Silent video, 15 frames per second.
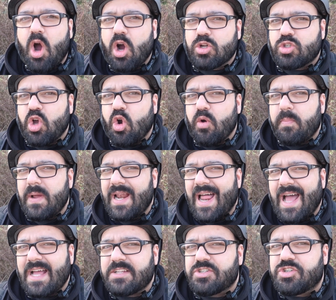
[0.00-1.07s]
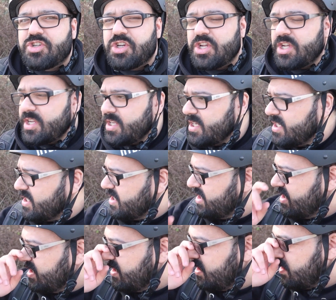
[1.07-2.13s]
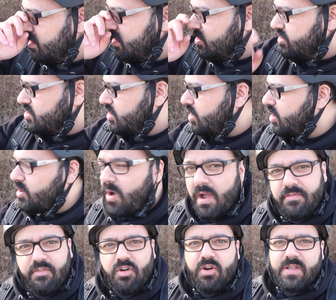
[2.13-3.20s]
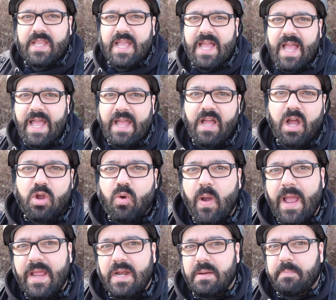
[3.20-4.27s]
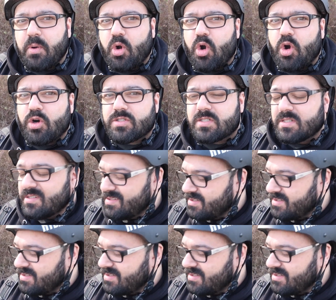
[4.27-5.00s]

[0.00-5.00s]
October last year. So I thought, yeah, I'll go out in the board.